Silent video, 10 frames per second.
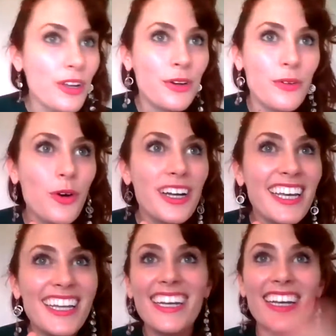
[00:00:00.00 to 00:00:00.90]
you know
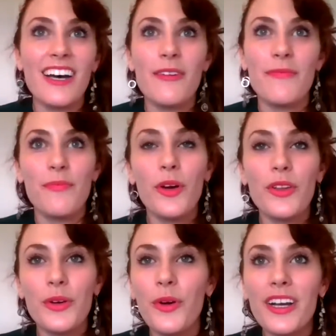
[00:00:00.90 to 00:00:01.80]
Oregon, um,
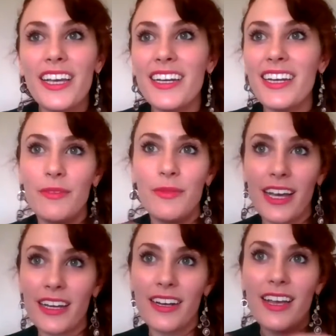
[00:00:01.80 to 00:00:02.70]
Portland, Oregon, and we
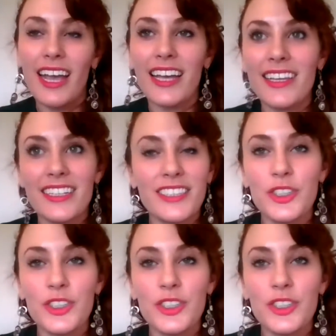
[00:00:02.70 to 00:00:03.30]
had Atlanta,